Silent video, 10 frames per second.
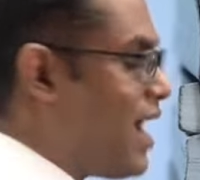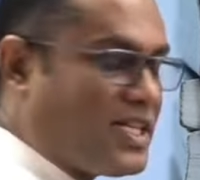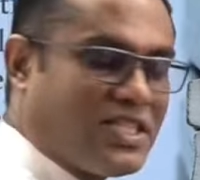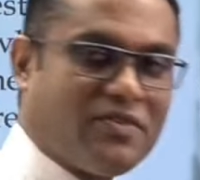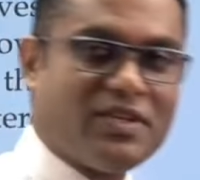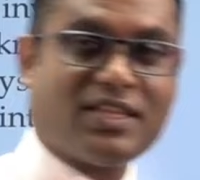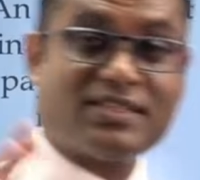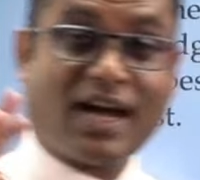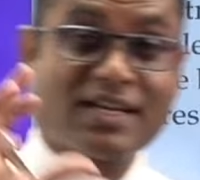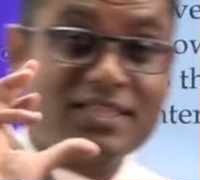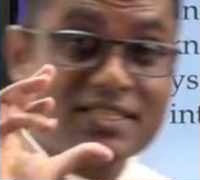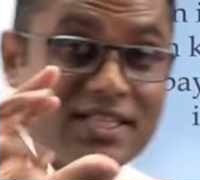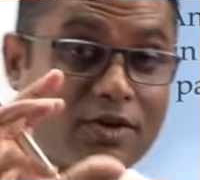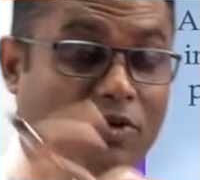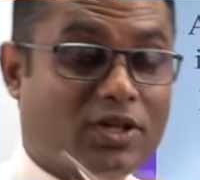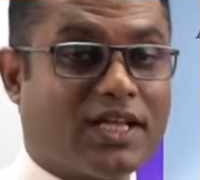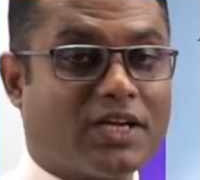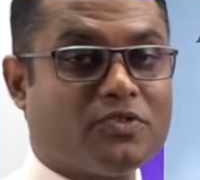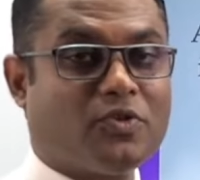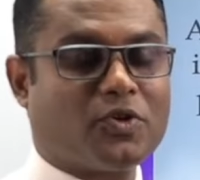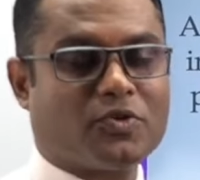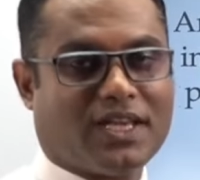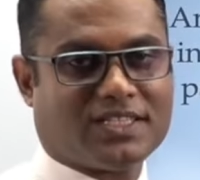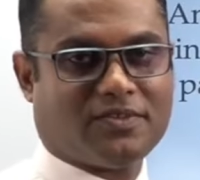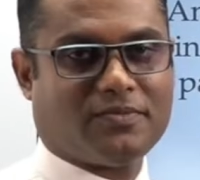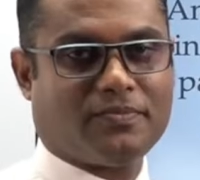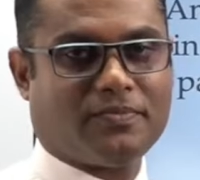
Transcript: achieving the success, the goal that you want to achieve.